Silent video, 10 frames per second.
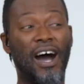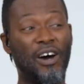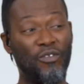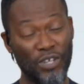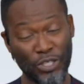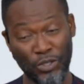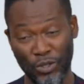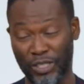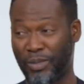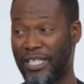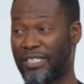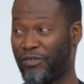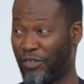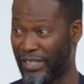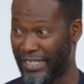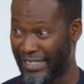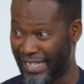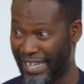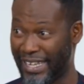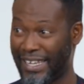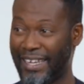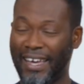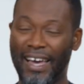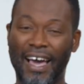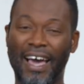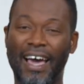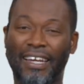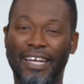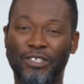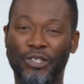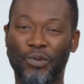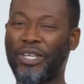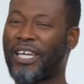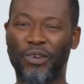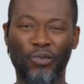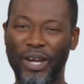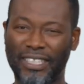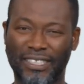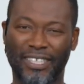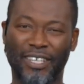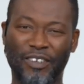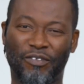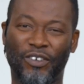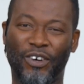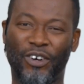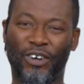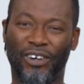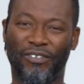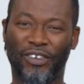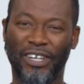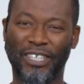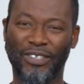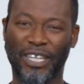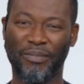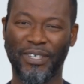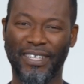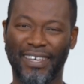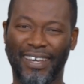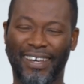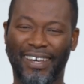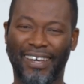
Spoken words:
our resource person for the day. And so we can't wait for her to come in here.